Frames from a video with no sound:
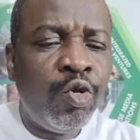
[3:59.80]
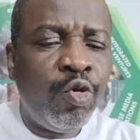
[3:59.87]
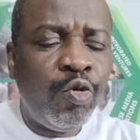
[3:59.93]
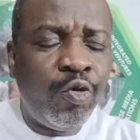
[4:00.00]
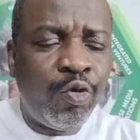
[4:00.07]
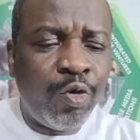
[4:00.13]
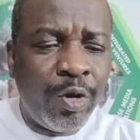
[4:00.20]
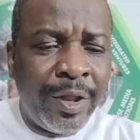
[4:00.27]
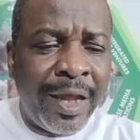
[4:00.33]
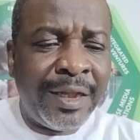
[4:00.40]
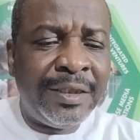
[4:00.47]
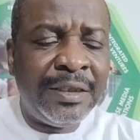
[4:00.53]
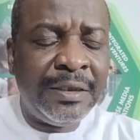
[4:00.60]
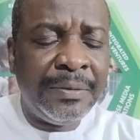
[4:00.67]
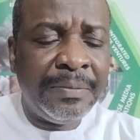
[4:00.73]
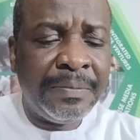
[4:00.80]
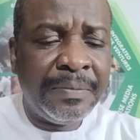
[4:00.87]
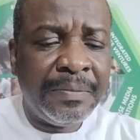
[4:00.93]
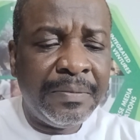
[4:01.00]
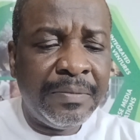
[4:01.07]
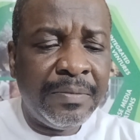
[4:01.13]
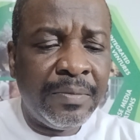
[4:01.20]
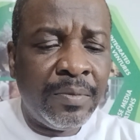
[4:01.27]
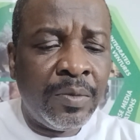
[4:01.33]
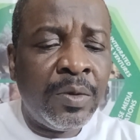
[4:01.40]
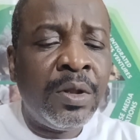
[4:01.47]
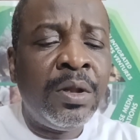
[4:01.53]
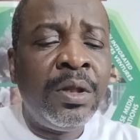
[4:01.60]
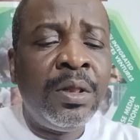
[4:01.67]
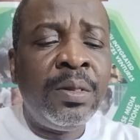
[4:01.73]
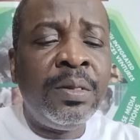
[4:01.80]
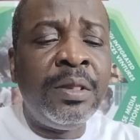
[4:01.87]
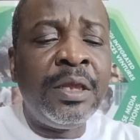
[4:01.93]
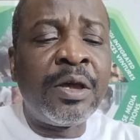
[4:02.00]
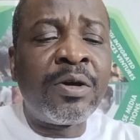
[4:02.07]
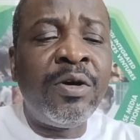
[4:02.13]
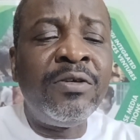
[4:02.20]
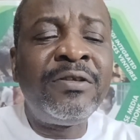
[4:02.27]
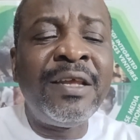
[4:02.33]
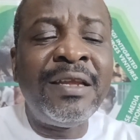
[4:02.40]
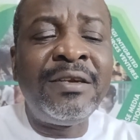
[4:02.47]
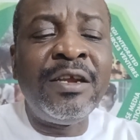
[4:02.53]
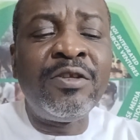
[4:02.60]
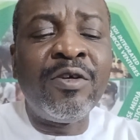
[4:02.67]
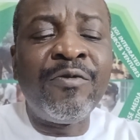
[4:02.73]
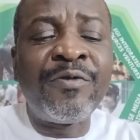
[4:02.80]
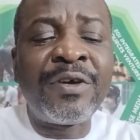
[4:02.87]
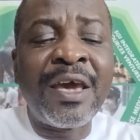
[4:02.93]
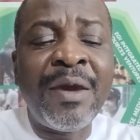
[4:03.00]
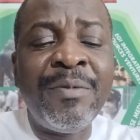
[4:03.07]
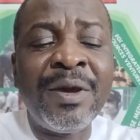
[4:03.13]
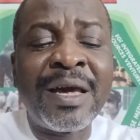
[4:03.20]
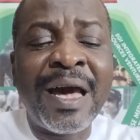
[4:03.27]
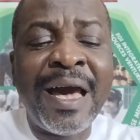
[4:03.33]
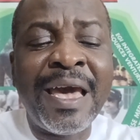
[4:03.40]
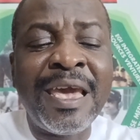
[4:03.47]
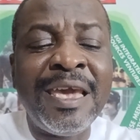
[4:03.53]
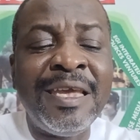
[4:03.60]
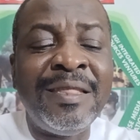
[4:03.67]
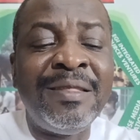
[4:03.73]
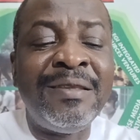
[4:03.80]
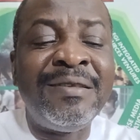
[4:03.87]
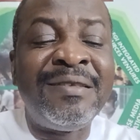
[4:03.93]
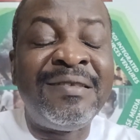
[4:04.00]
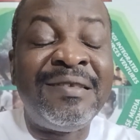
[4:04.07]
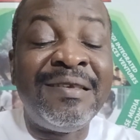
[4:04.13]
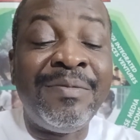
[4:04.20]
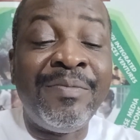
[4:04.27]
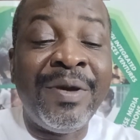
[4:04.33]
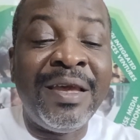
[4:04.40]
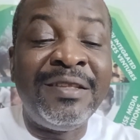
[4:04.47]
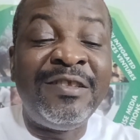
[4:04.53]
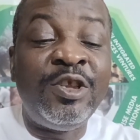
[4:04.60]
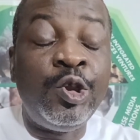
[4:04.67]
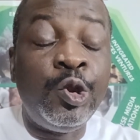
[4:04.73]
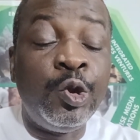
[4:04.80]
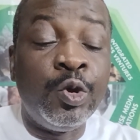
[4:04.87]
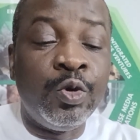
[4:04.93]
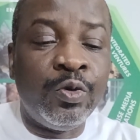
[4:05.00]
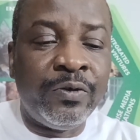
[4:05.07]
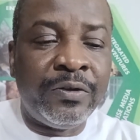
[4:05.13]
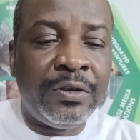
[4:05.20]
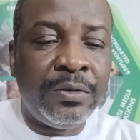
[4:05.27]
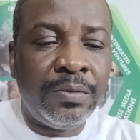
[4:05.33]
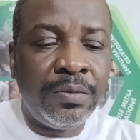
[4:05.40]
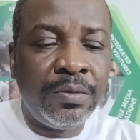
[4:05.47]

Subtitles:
so that the concentrate of chemical in the cement used